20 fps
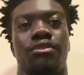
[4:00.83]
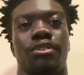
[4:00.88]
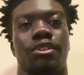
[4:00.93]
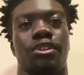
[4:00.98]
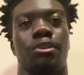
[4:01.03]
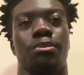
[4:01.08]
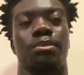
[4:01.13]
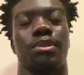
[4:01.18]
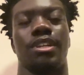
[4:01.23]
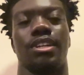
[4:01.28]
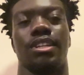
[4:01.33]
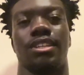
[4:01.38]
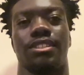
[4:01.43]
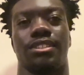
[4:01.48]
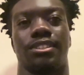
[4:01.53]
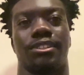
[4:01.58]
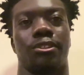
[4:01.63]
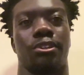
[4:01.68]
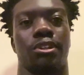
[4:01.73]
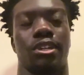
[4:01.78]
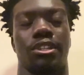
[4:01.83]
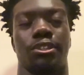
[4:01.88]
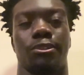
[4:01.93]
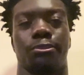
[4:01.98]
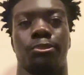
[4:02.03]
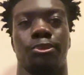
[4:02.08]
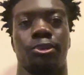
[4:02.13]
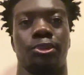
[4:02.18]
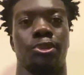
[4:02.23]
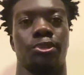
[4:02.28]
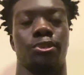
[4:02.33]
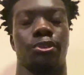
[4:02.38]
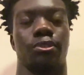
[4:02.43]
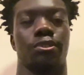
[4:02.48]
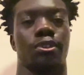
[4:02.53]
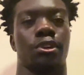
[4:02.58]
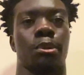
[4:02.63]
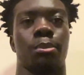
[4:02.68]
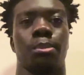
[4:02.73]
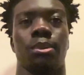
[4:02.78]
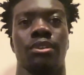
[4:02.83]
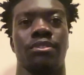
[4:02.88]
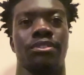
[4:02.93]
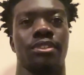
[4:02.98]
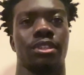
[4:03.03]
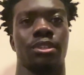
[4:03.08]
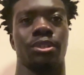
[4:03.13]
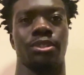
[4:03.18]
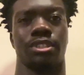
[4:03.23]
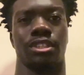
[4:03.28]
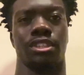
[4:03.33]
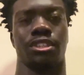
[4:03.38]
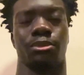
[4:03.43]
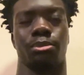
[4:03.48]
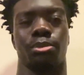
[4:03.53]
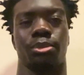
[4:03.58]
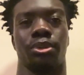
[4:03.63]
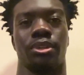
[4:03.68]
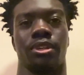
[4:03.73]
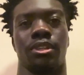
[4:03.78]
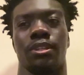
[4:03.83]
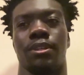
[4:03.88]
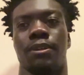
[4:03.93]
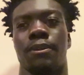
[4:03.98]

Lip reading: accumulated a skill at this point, or a couple of skills at this point,